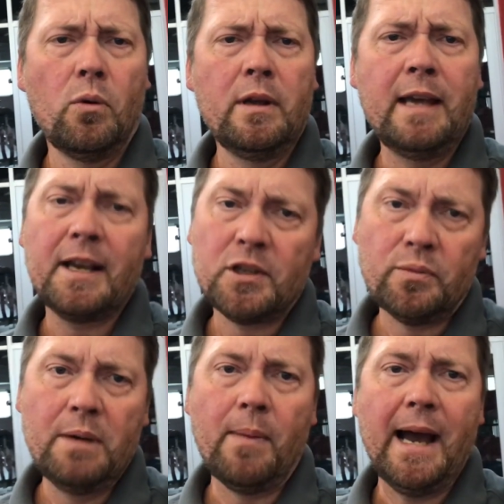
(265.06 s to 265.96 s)
yes,
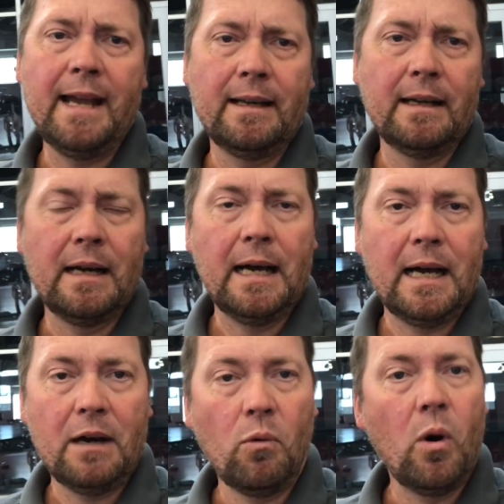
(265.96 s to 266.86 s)
we might
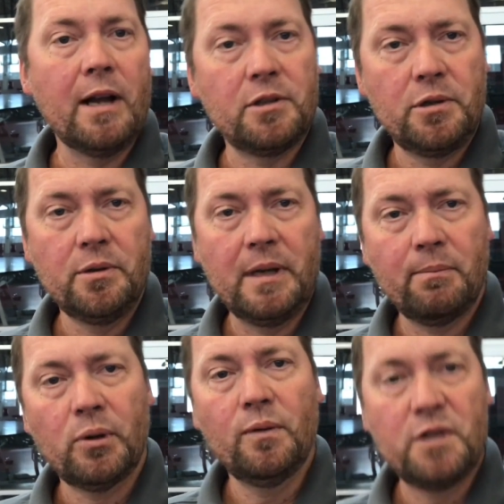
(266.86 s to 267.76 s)
want to
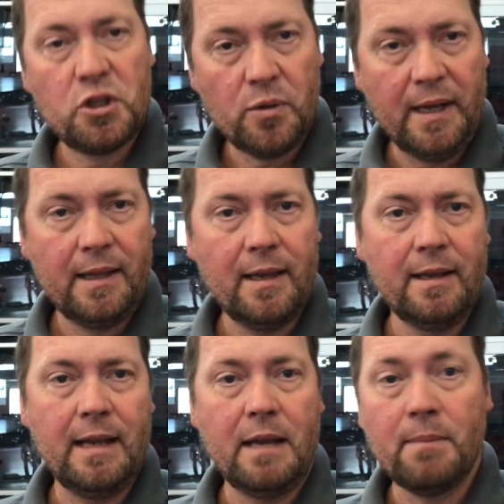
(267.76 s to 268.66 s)
improve strength
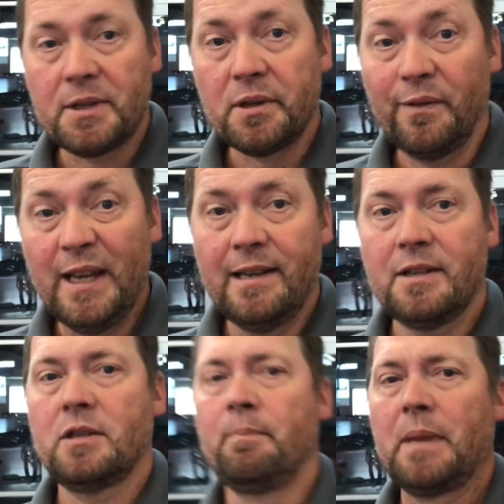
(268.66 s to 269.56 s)
and muscle
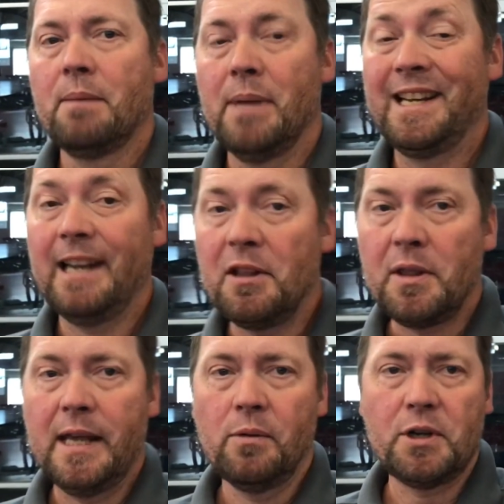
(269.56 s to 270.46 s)
fitness. But another
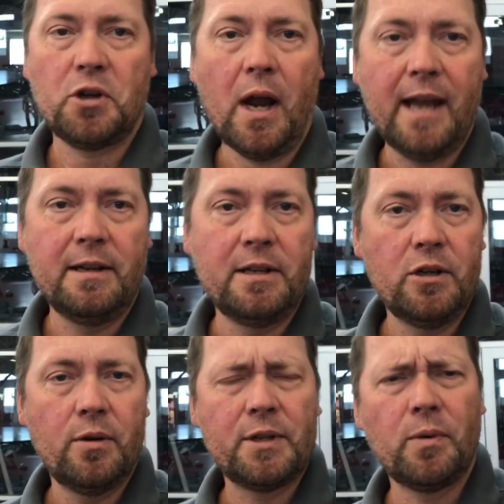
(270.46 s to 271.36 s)
thing we're trying to
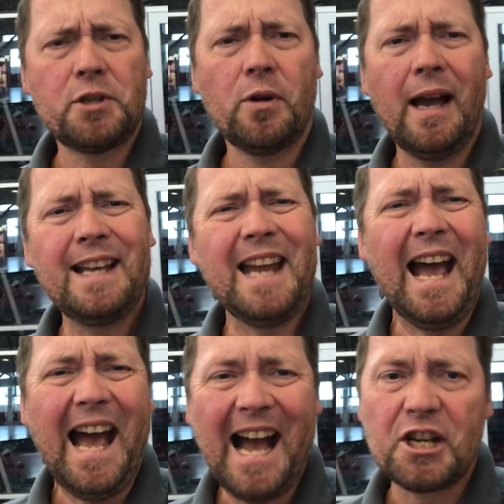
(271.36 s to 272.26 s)
do is we're trying to
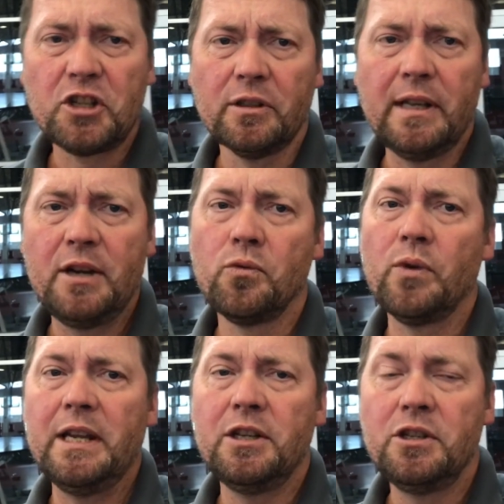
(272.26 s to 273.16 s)
actually
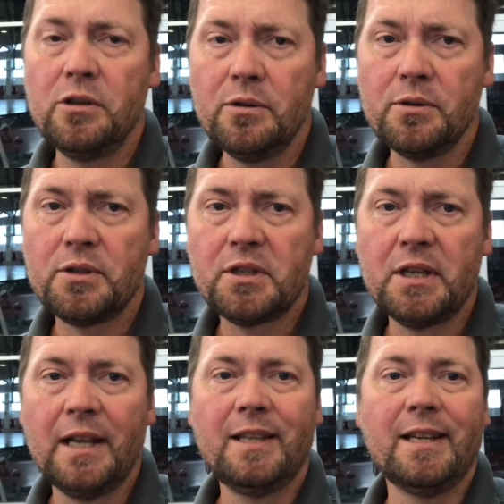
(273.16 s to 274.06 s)
reduce
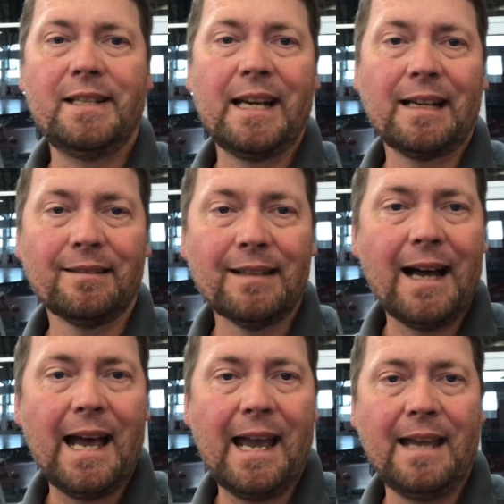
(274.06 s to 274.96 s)
the
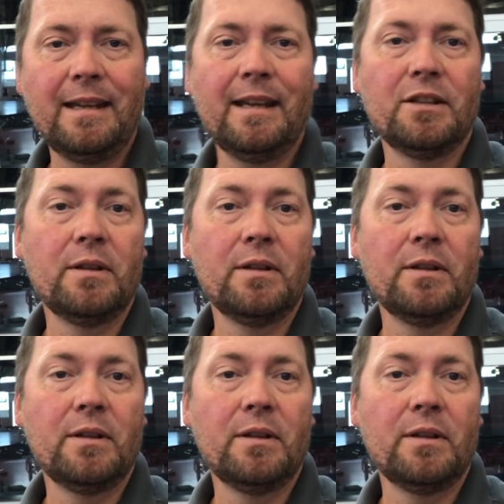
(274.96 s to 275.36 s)
decline in